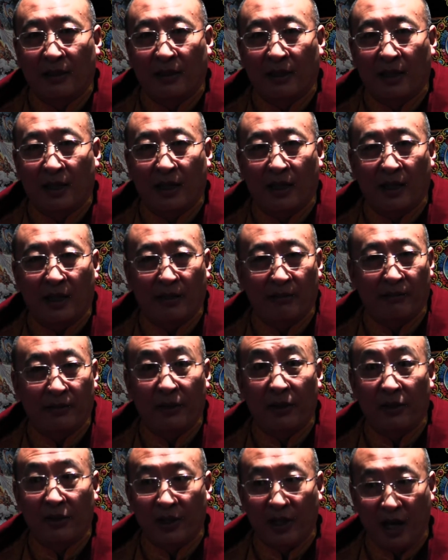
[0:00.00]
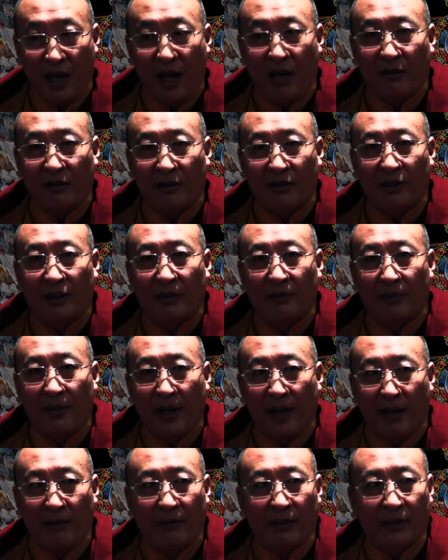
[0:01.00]
I have no doubt the
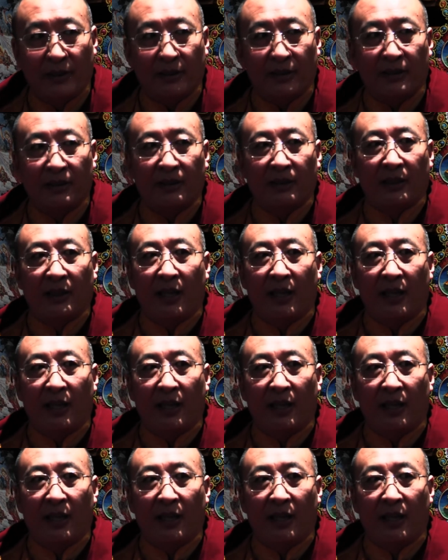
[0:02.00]
parents,